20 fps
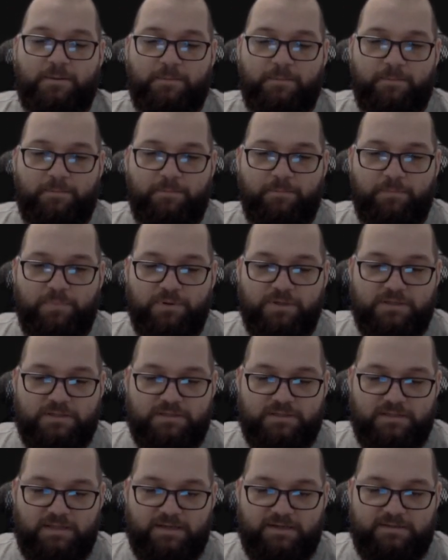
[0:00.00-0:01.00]

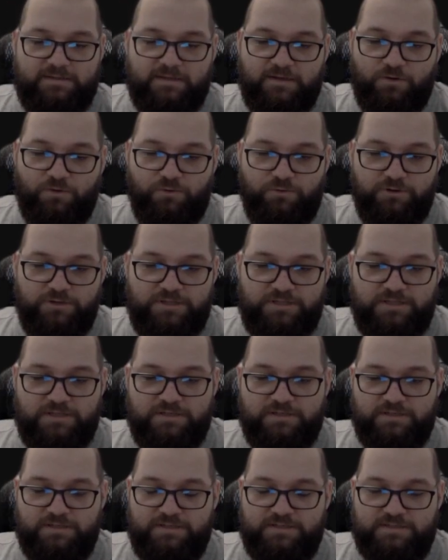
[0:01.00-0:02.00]
But like the whole
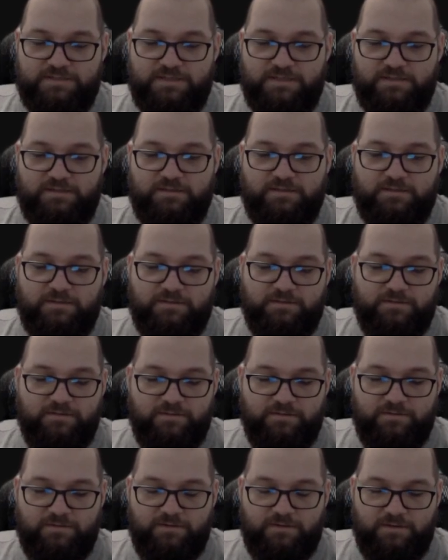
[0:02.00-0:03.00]
idea is that
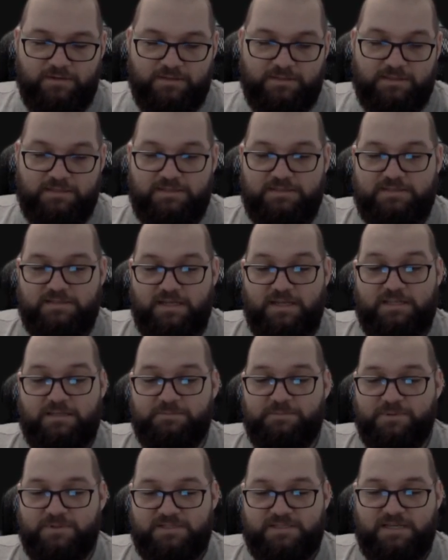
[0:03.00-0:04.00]
at least
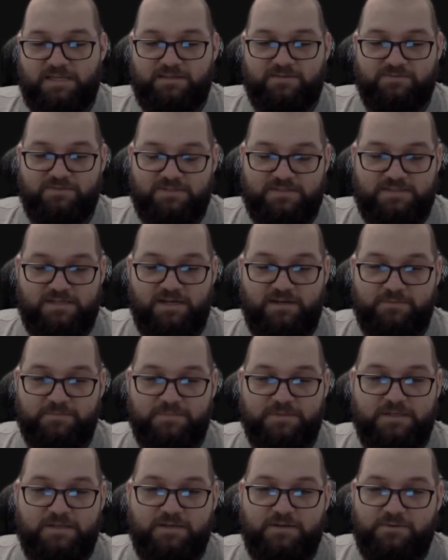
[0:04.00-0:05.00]
80% of the
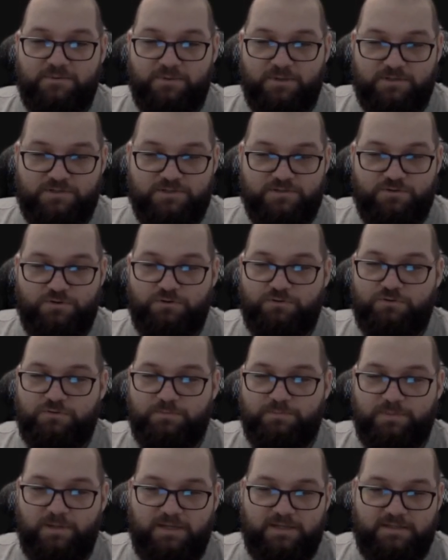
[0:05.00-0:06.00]
time, we're just going to
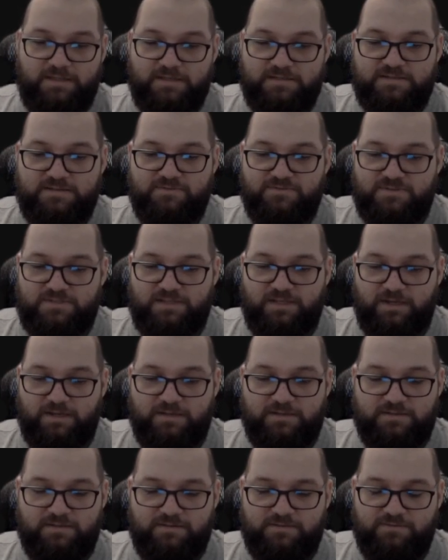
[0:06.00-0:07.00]
play Test of
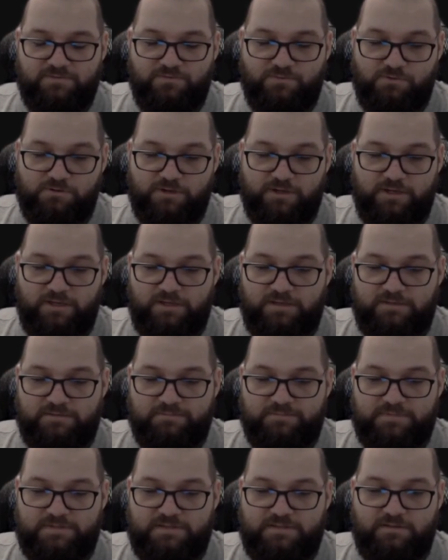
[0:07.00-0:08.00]
Strength for a
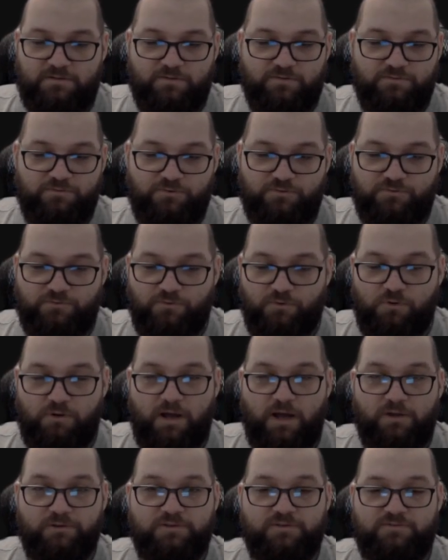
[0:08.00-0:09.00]
0 for 4
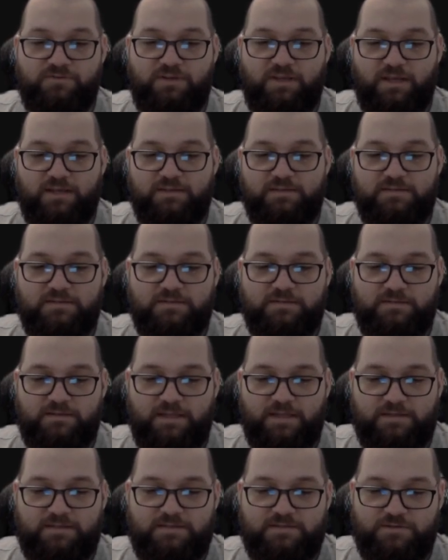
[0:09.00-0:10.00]
out of hand
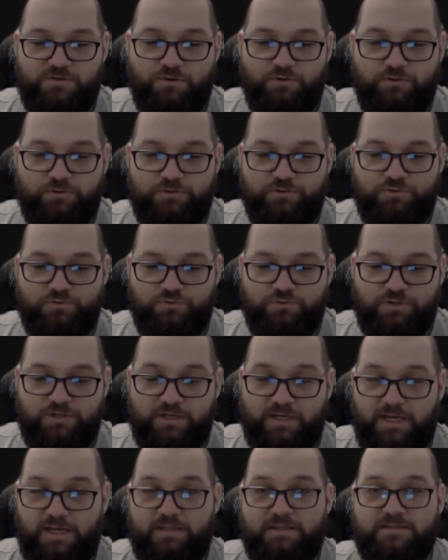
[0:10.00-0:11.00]
that is going to
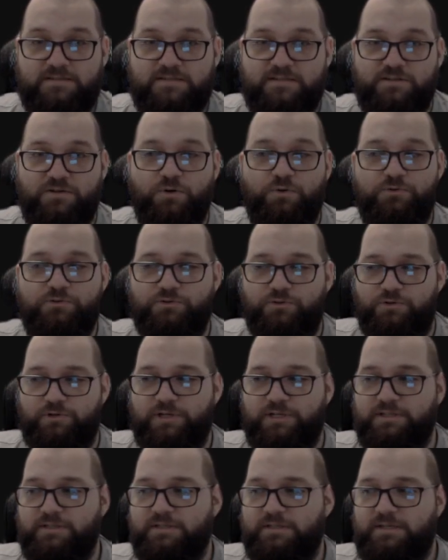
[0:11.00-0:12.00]
create us a gold
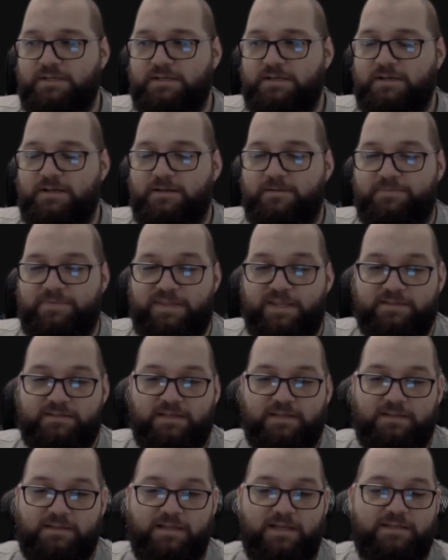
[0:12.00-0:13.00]
token that
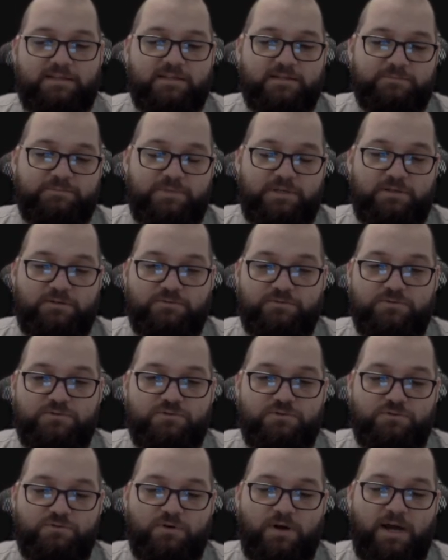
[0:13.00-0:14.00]
can later be
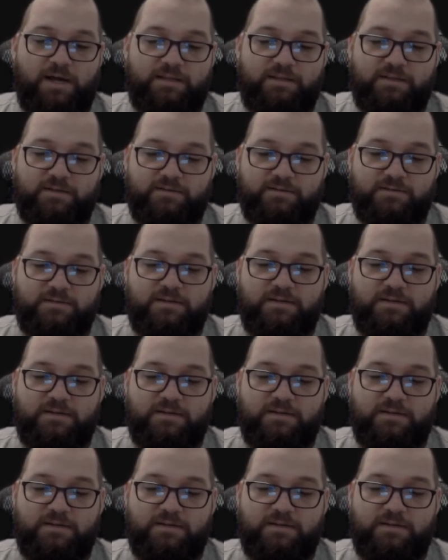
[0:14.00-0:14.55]
used to either